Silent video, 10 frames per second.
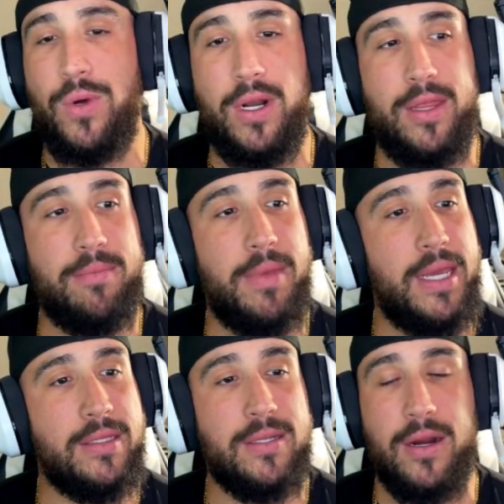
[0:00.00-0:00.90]
one of the
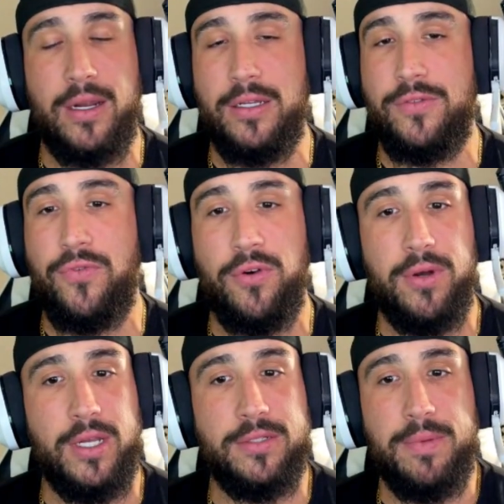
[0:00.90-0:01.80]
main targets
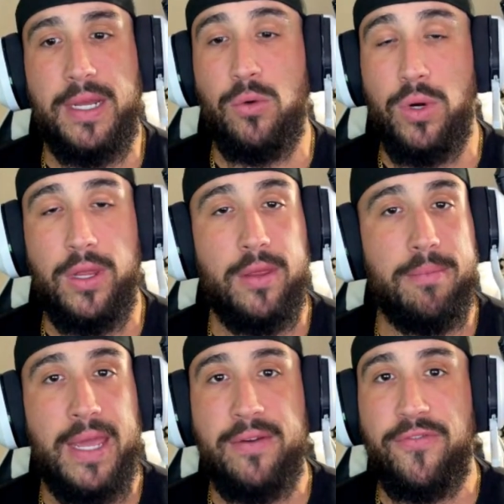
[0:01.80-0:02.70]
for us, man. One of the
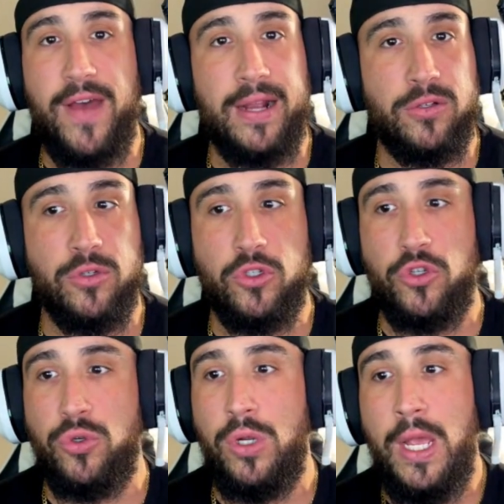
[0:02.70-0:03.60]
main factors
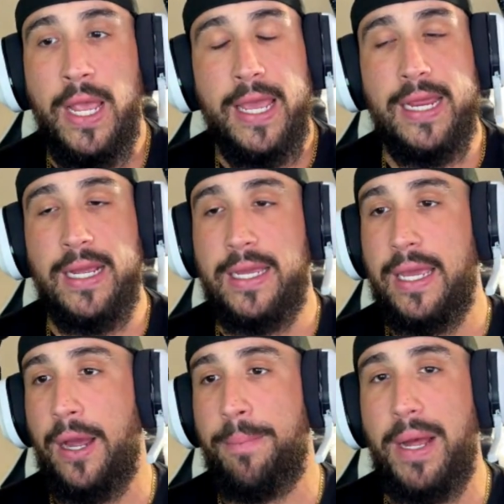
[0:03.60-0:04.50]
too. He could
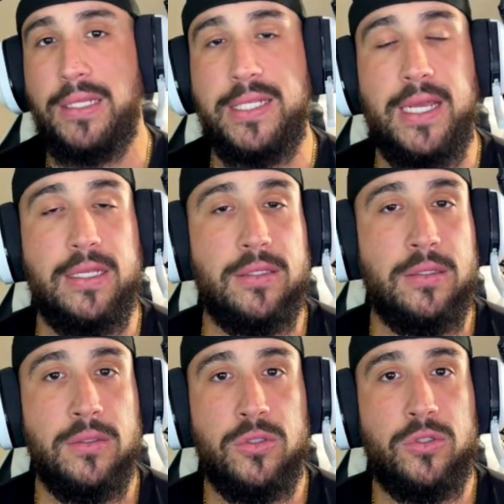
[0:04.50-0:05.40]
get about
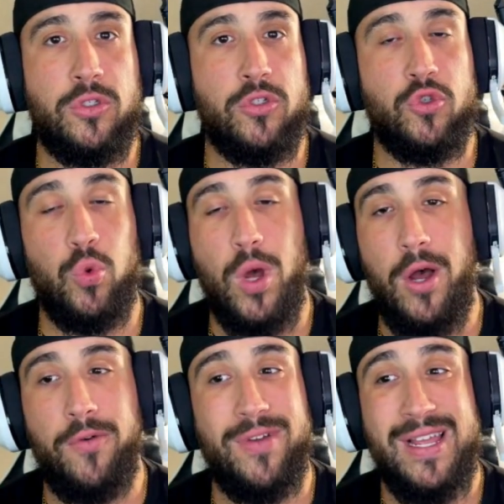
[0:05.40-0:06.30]
10 to
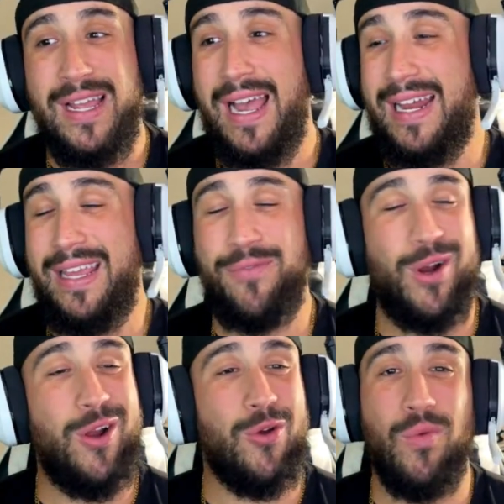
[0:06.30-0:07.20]
12, and even
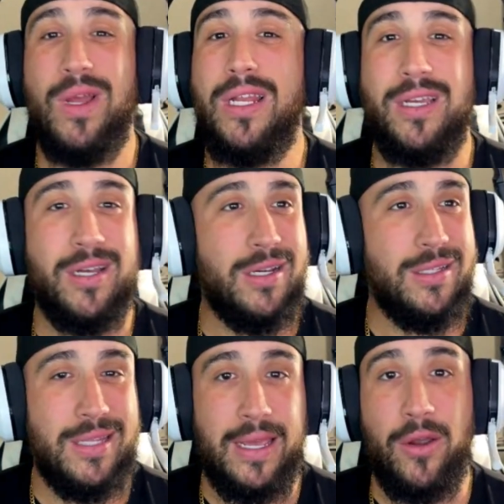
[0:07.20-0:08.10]
on a really
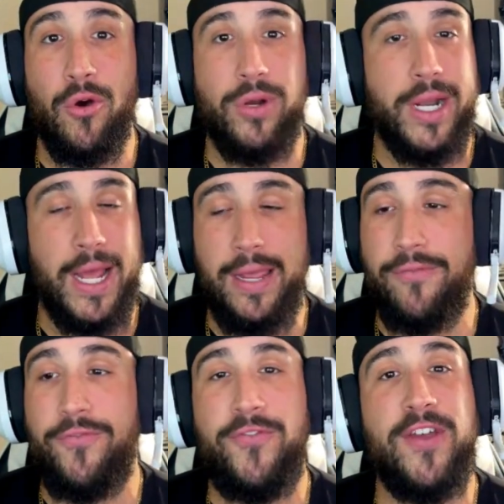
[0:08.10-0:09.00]
good day or night,
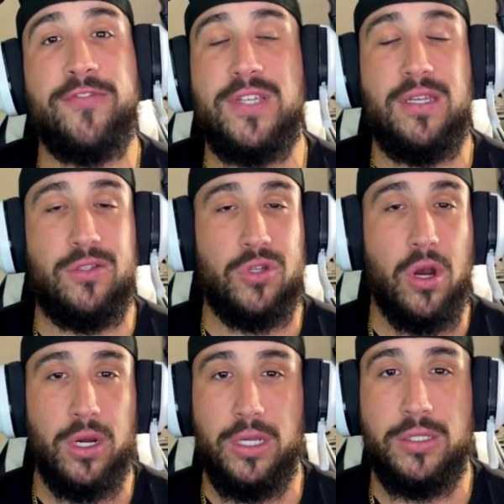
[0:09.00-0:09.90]
15
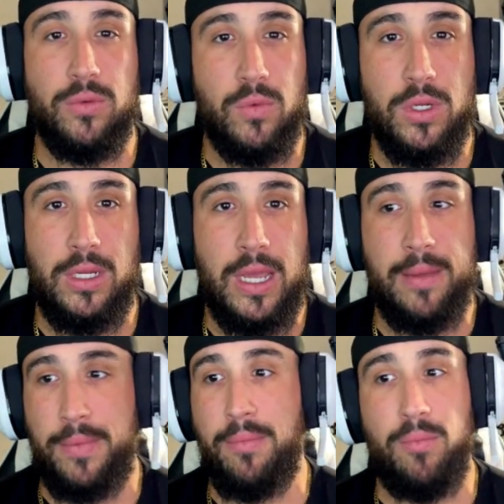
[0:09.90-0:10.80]
targets in one
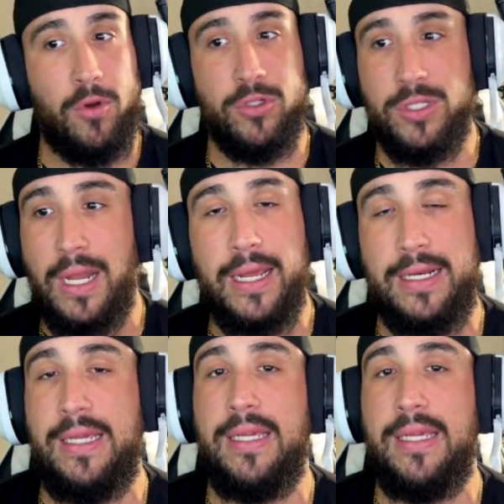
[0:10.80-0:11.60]
game, and most likely